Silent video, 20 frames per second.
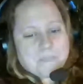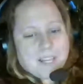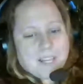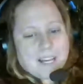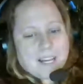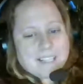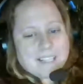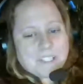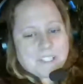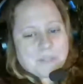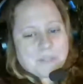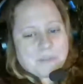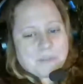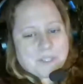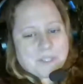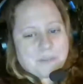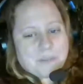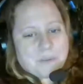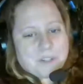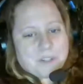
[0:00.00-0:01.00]
I don't
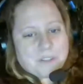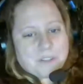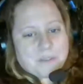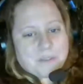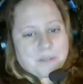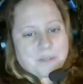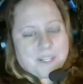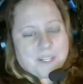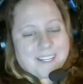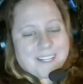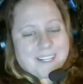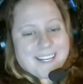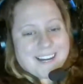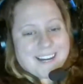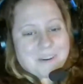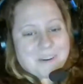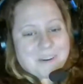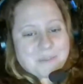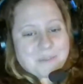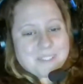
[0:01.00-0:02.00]
really want to
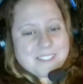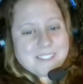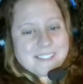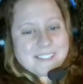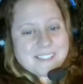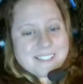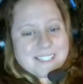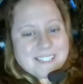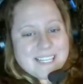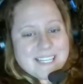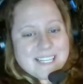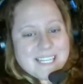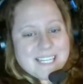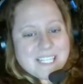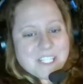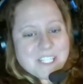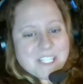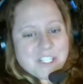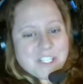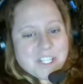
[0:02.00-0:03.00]
announce
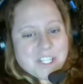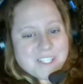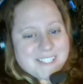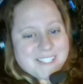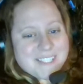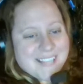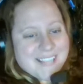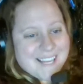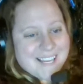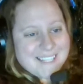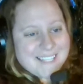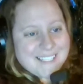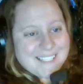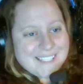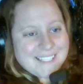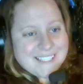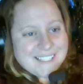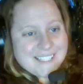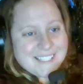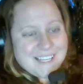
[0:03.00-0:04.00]
it just yet.
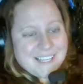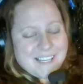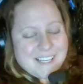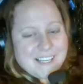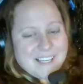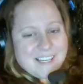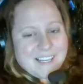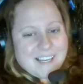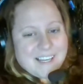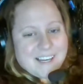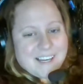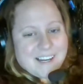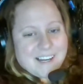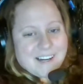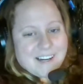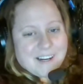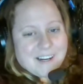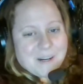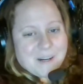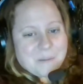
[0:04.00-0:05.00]

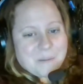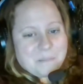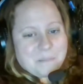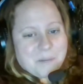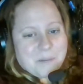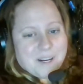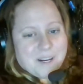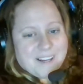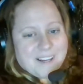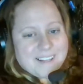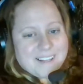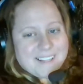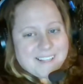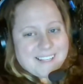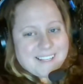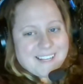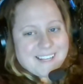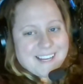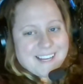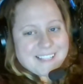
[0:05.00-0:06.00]
but
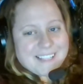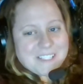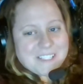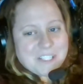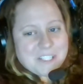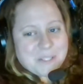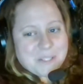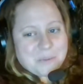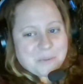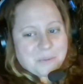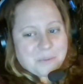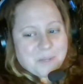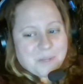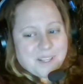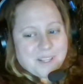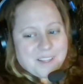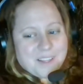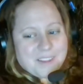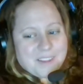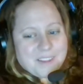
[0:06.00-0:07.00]
it has to do
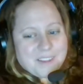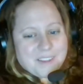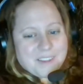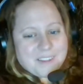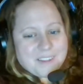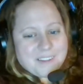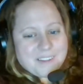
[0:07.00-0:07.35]
with